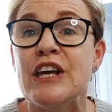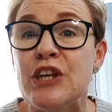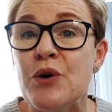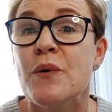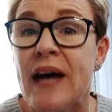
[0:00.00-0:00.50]

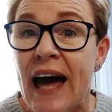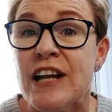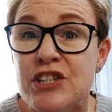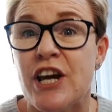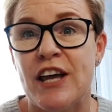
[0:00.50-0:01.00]
you
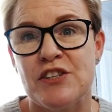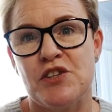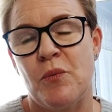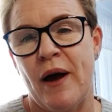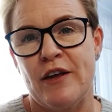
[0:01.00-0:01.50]
can change
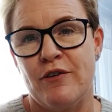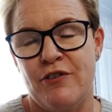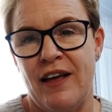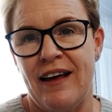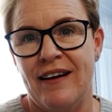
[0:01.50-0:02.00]
the way you
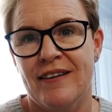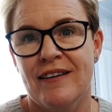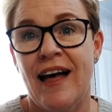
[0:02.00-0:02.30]
think.